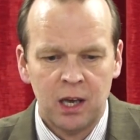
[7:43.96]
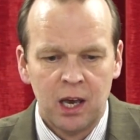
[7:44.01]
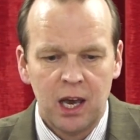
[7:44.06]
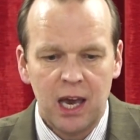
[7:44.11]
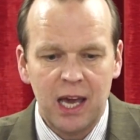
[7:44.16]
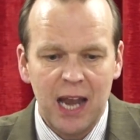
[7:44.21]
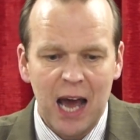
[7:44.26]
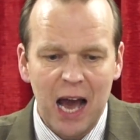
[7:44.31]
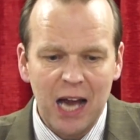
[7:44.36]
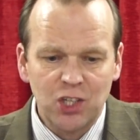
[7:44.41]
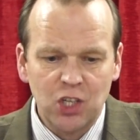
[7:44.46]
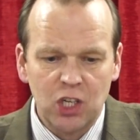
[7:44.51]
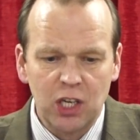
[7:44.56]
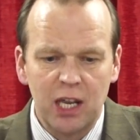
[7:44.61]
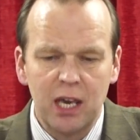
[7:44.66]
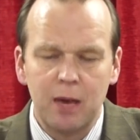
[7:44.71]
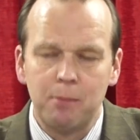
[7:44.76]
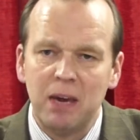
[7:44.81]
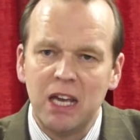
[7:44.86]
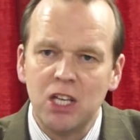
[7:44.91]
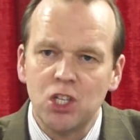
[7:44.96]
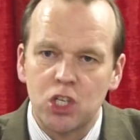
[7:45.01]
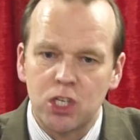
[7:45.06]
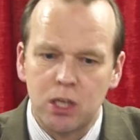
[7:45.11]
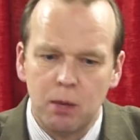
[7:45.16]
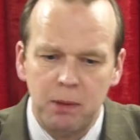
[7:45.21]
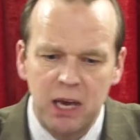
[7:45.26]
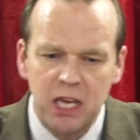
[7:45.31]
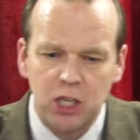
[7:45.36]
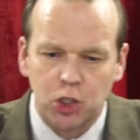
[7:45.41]
It actually means
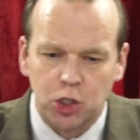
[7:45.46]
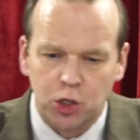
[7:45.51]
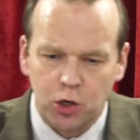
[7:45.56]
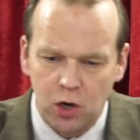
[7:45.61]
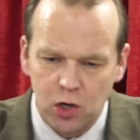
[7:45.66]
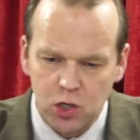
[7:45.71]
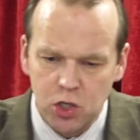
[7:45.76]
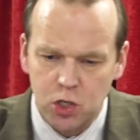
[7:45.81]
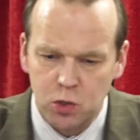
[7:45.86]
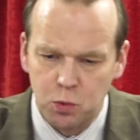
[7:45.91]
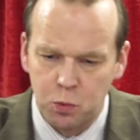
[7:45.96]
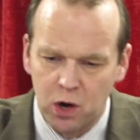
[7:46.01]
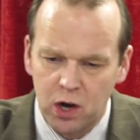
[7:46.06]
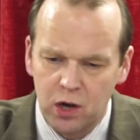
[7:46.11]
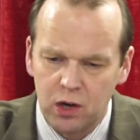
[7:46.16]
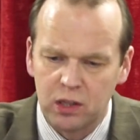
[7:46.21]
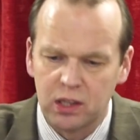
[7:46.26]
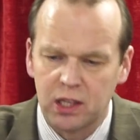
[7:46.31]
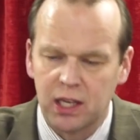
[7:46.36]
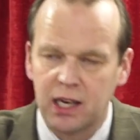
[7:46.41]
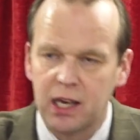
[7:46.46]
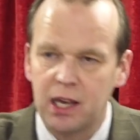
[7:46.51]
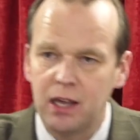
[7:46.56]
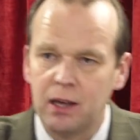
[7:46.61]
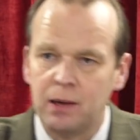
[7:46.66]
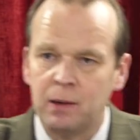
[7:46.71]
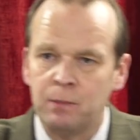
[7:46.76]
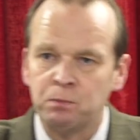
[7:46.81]
to be trustworthy.